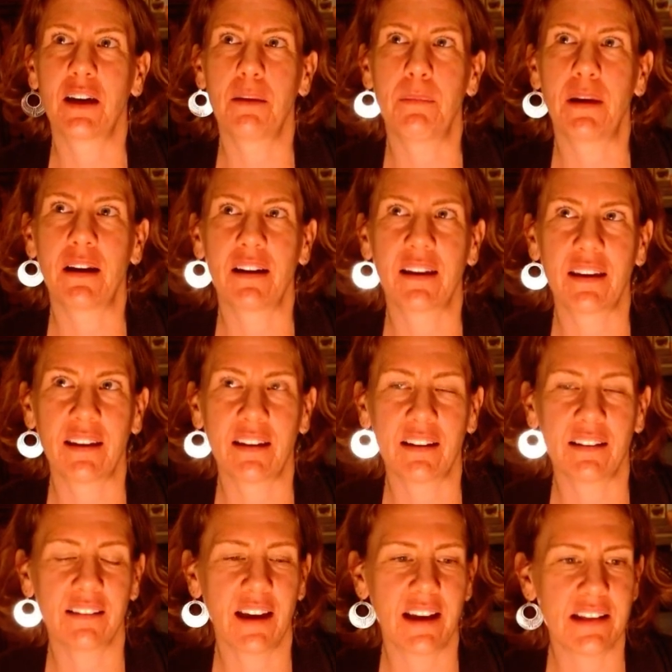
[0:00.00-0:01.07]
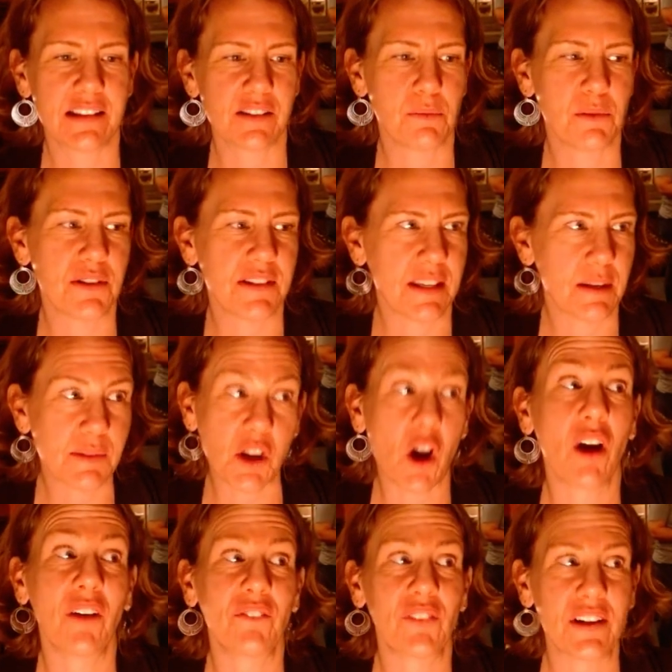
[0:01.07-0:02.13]
American Alliance of Museums
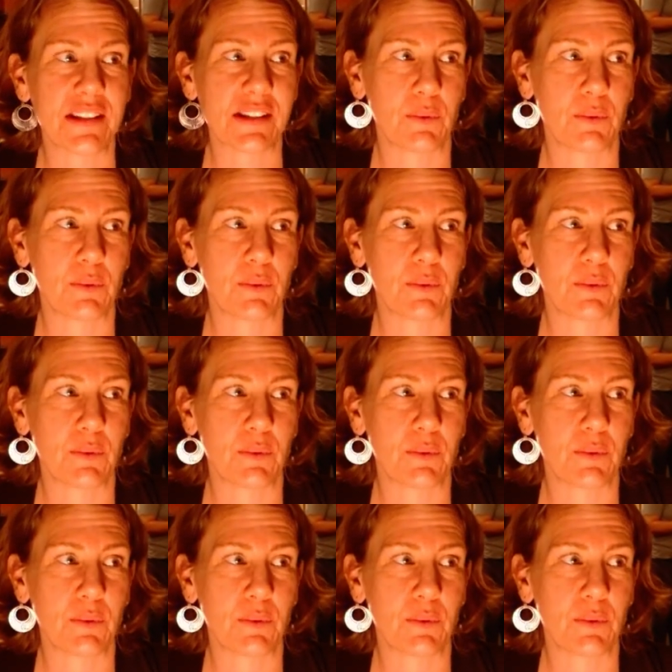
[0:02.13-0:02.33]
conference,